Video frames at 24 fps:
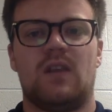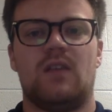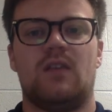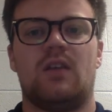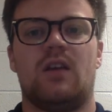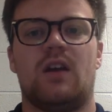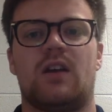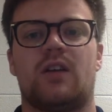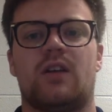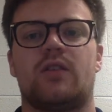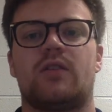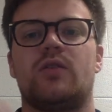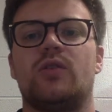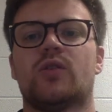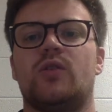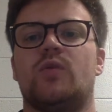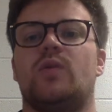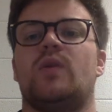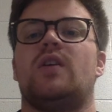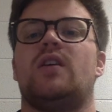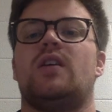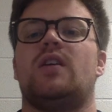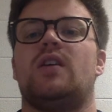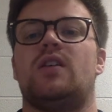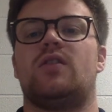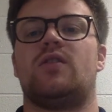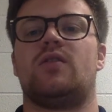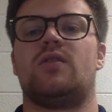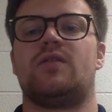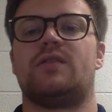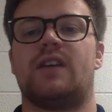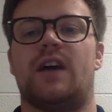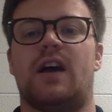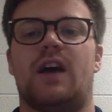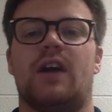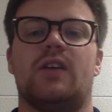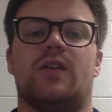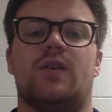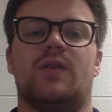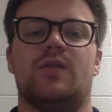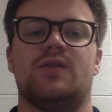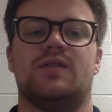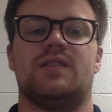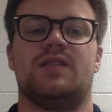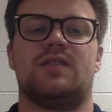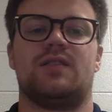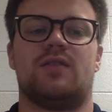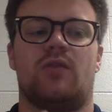kind of cluing in your
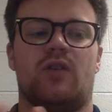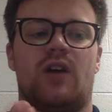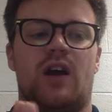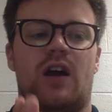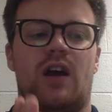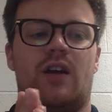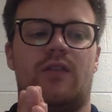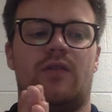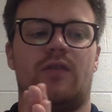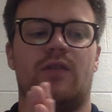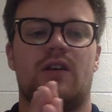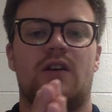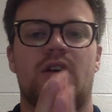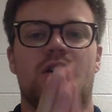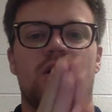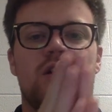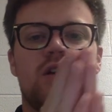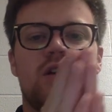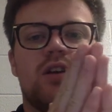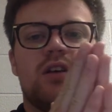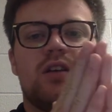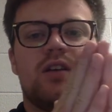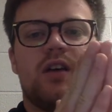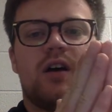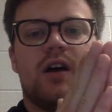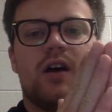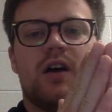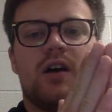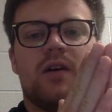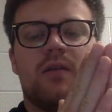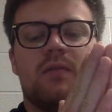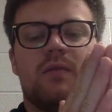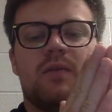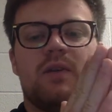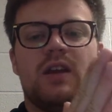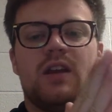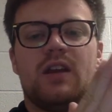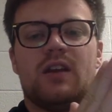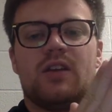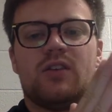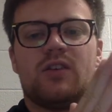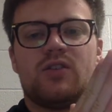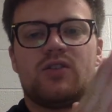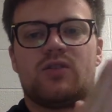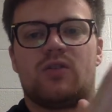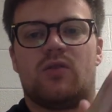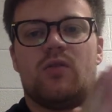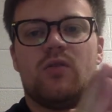diagnosis, or kind of getting
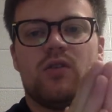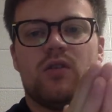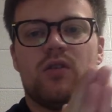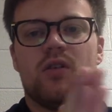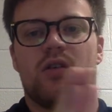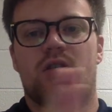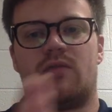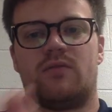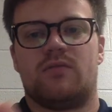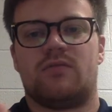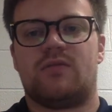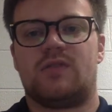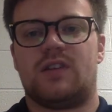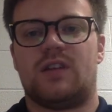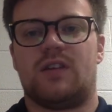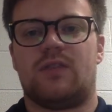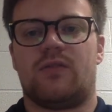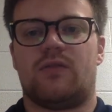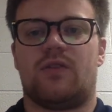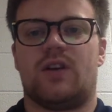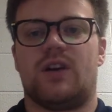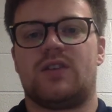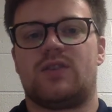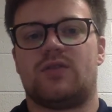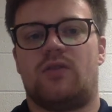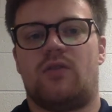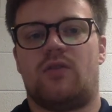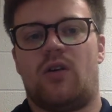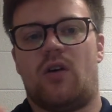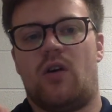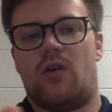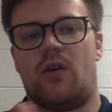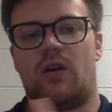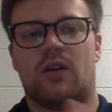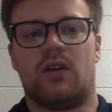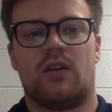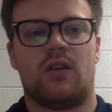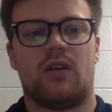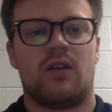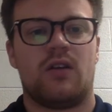a shorter differential going.